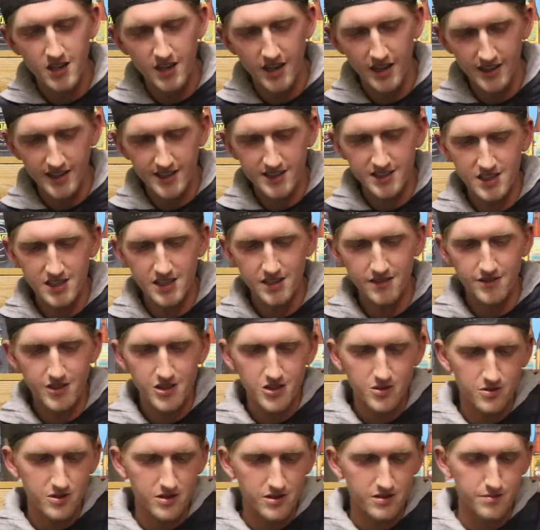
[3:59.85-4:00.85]
And see if
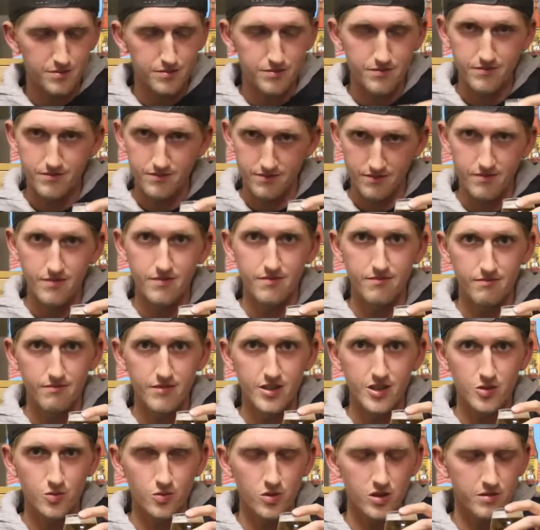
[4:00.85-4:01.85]
this one
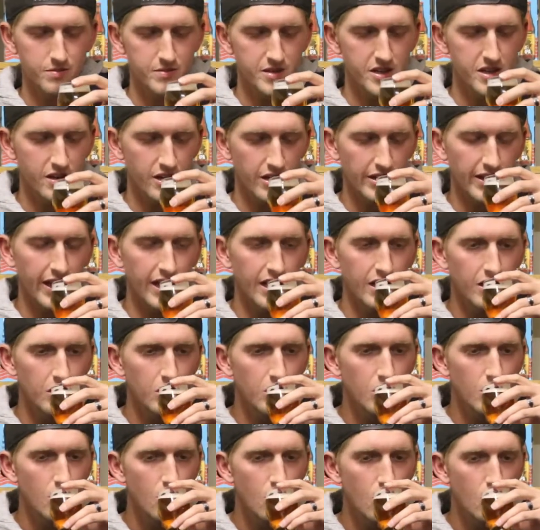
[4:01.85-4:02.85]
is with me on
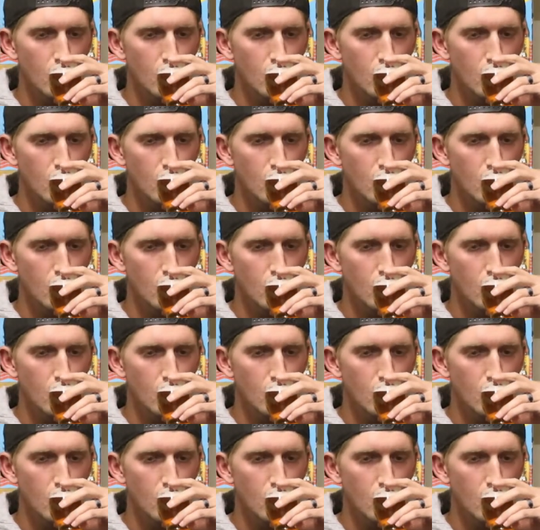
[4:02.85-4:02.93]
that.